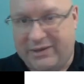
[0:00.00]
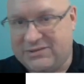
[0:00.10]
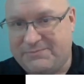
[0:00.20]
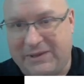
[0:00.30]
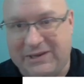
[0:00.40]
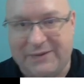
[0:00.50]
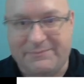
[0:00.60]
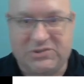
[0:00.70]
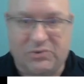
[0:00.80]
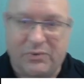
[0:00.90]

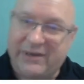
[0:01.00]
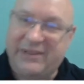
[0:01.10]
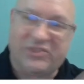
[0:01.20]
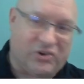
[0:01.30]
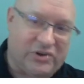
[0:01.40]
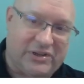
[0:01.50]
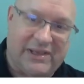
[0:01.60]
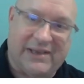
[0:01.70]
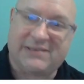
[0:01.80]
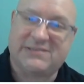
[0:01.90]
speedups, 20,
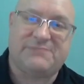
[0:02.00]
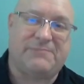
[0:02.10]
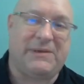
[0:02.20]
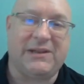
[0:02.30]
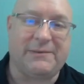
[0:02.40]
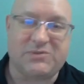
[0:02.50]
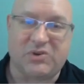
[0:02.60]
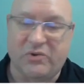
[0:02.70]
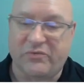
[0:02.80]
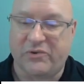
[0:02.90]
30x speedups
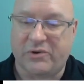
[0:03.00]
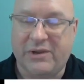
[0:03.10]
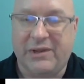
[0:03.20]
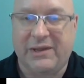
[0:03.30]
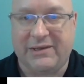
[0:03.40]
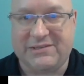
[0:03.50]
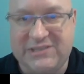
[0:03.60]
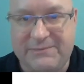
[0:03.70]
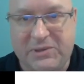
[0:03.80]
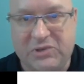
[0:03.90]
over
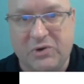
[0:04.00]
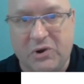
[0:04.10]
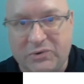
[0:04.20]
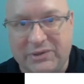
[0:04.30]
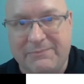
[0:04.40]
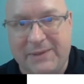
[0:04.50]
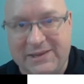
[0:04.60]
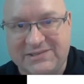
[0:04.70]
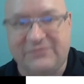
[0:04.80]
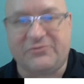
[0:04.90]
CPU-only
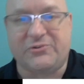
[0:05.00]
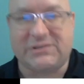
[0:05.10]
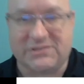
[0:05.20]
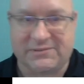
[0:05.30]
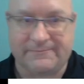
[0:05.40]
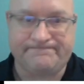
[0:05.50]
based inference.